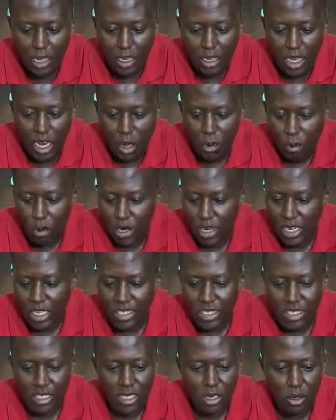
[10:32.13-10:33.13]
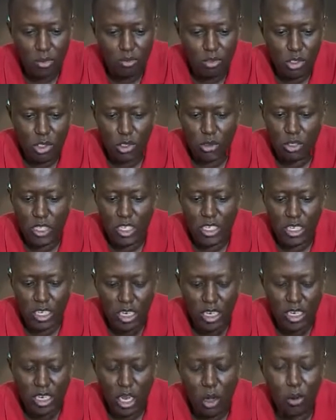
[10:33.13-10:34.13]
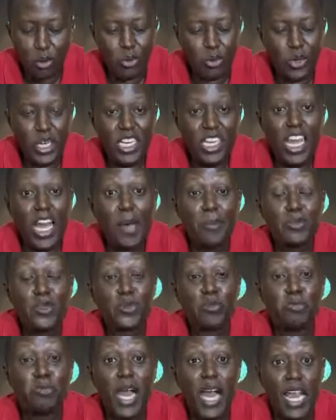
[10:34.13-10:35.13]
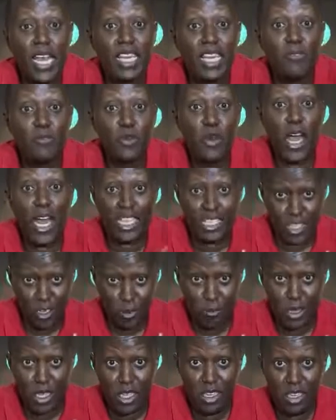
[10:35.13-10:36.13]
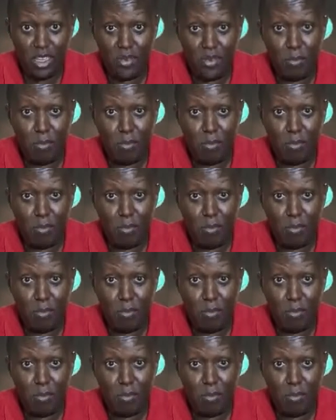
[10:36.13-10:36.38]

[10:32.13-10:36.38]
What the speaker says: Now, what else do you need? Now, when it comes to buying, if you ask me,